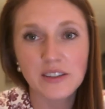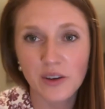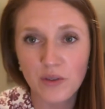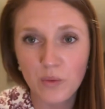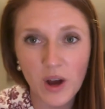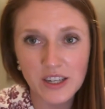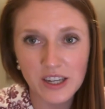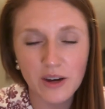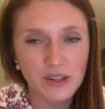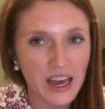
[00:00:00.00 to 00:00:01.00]
So if you want to
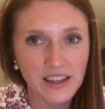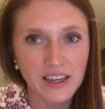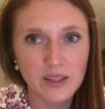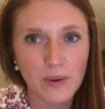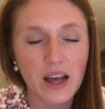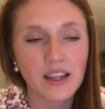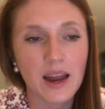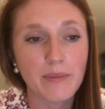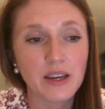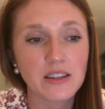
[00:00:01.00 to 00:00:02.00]
go to Henley as well, it
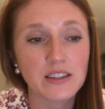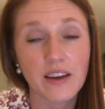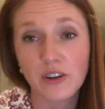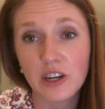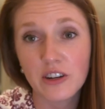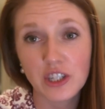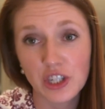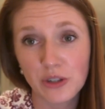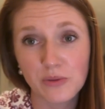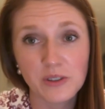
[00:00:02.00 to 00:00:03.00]
happens every year in June.